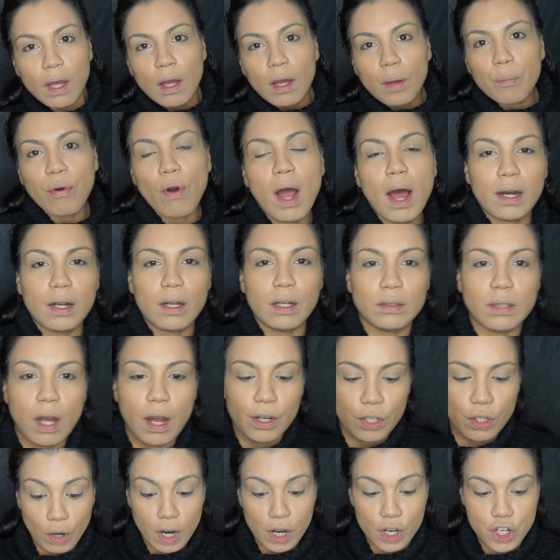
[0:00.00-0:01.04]
product
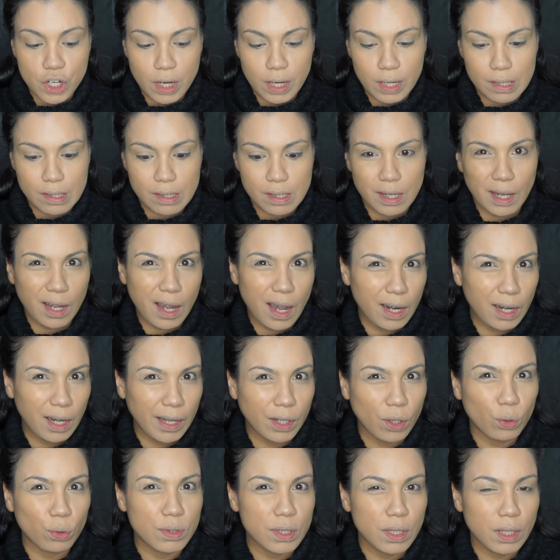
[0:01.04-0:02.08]
on your brush and it's like kind of
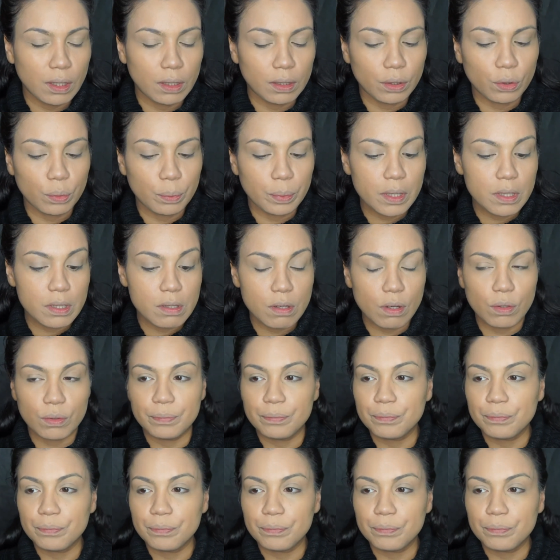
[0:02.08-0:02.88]
like ODing a little bit. So